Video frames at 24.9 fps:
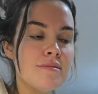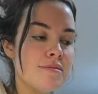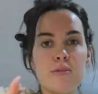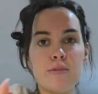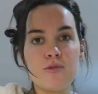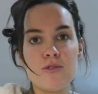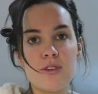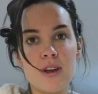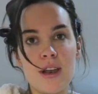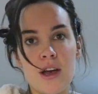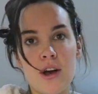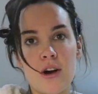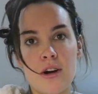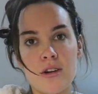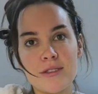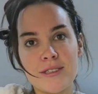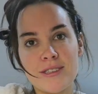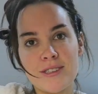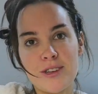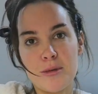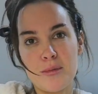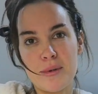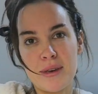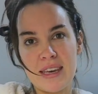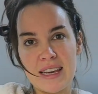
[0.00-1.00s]
Soup's really hot
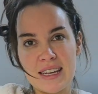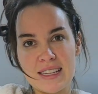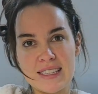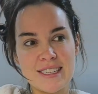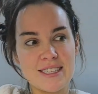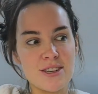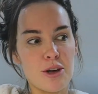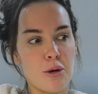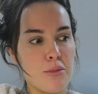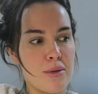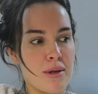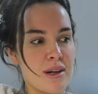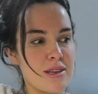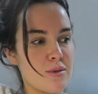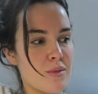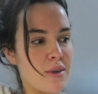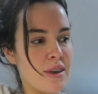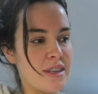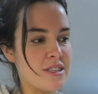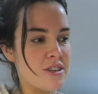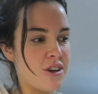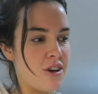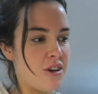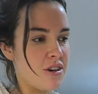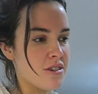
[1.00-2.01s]
still, but you can still blend when
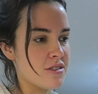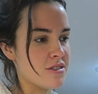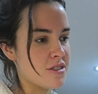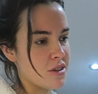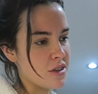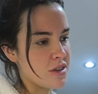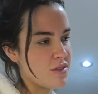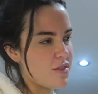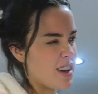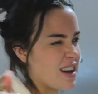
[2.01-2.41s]
it's hot, so it's